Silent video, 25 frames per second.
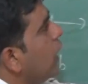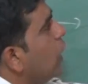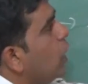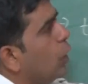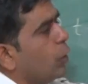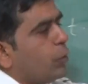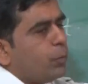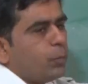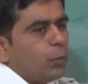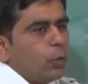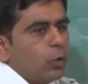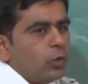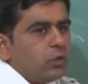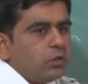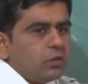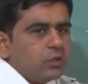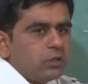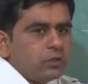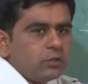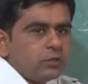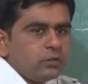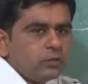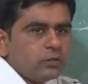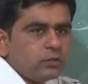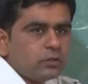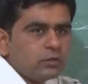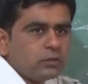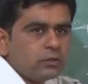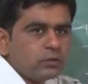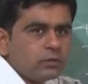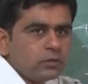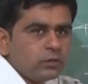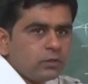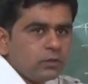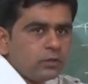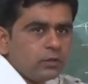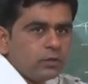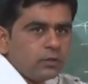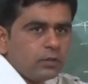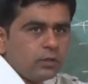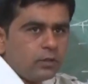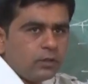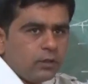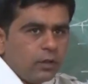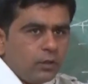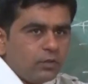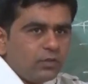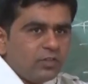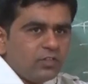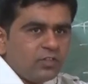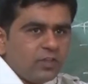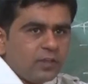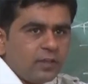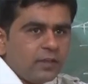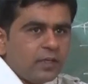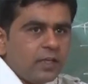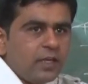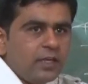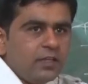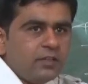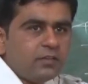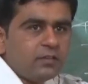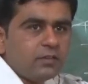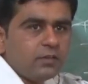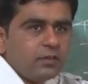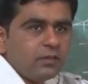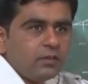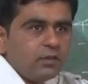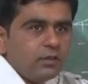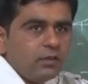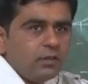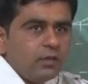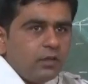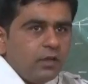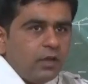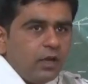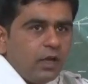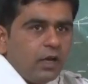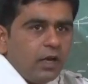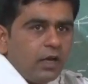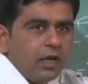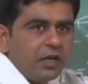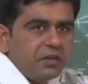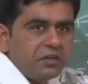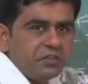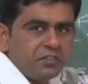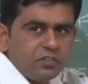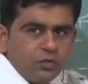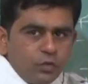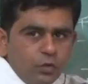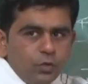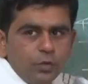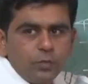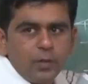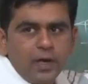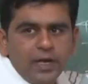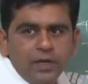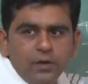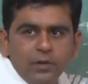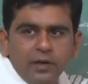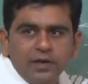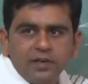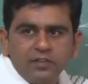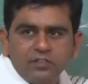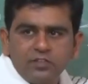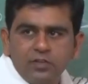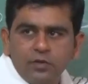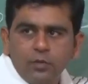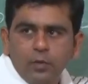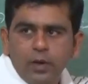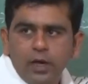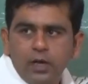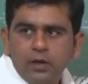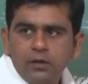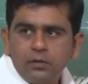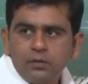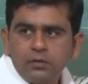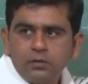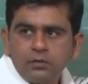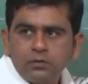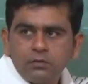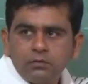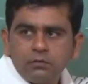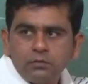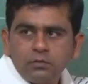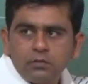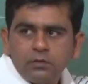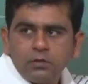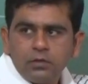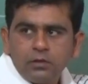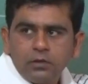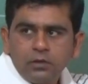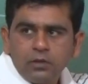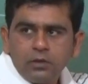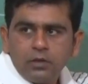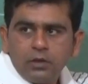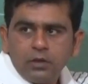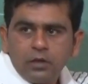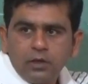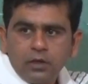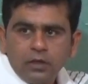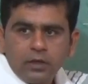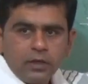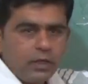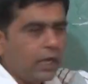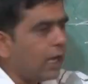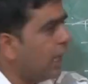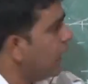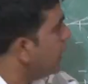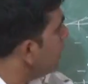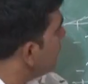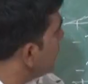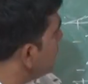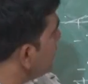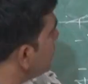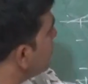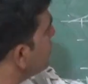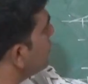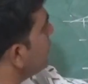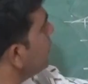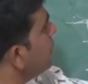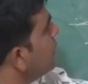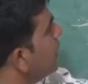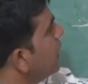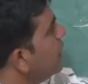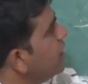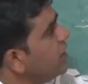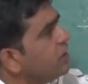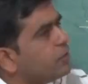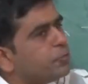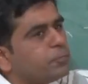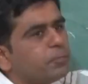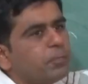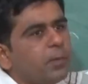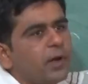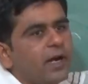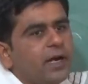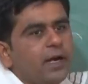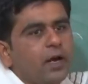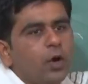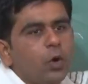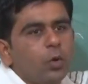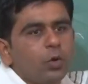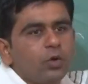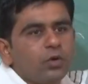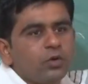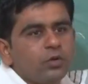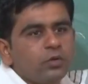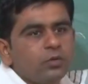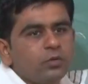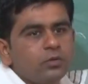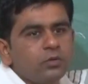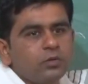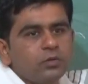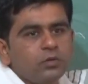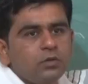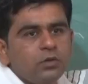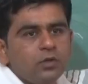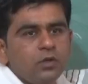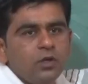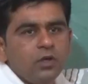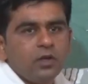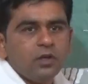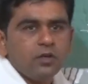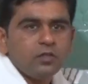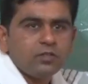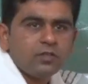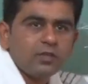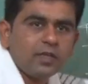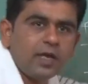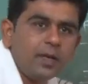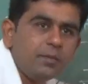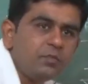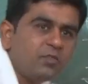output, now this signal is received by your receiver. Here this signal is spread out. Same